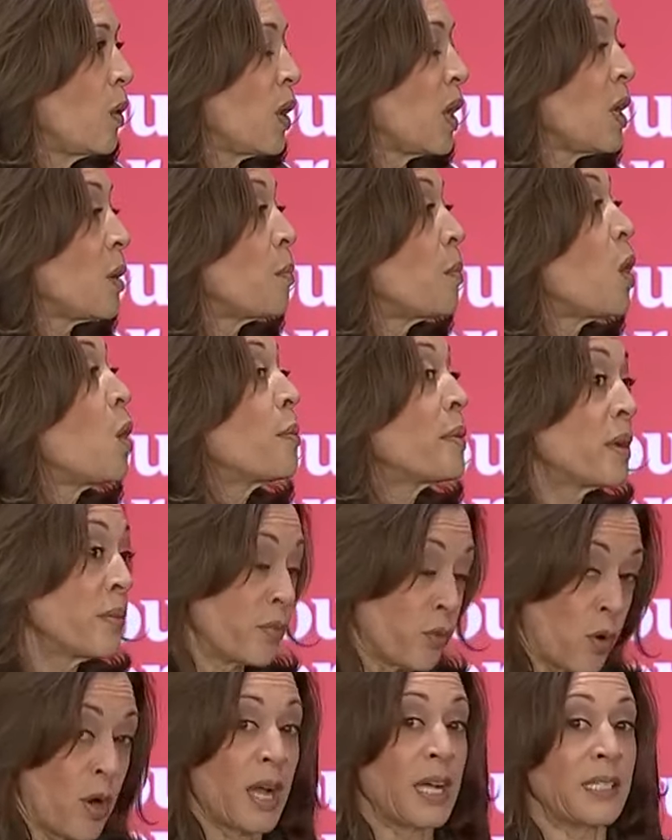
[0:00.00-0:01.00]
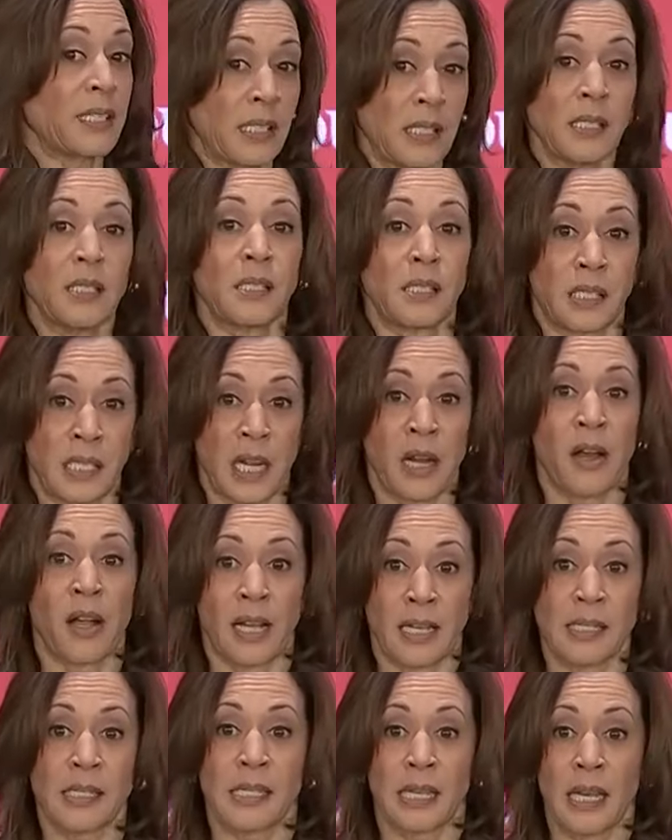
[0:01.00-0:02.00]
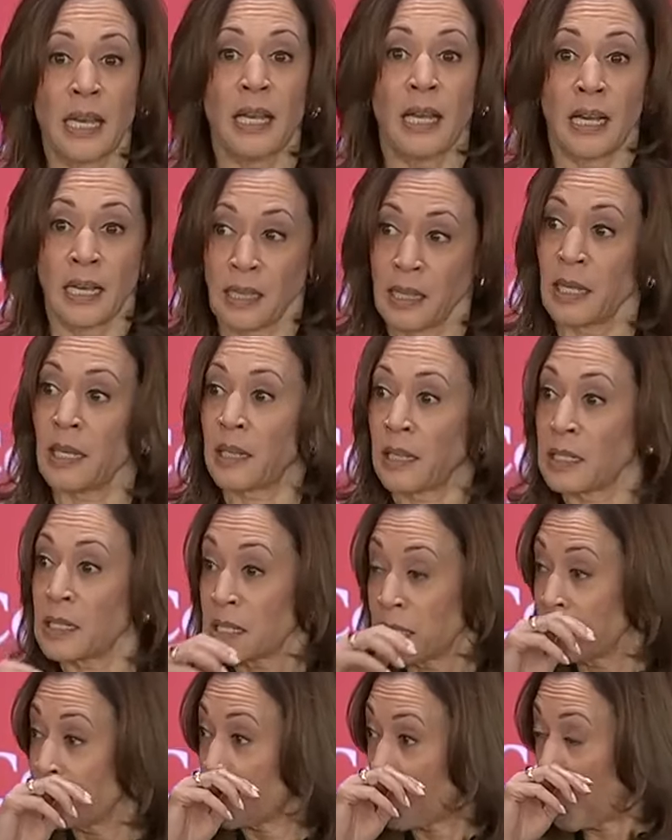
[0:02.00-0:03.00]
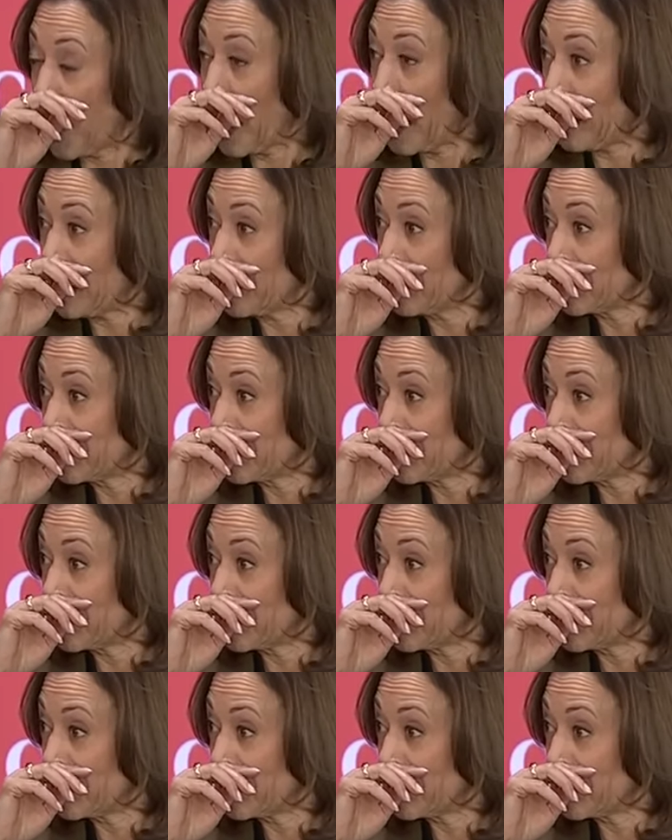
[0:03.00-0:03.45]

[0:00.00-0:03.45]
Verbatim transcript: in a moment of crisis, dare I say, I think this is one,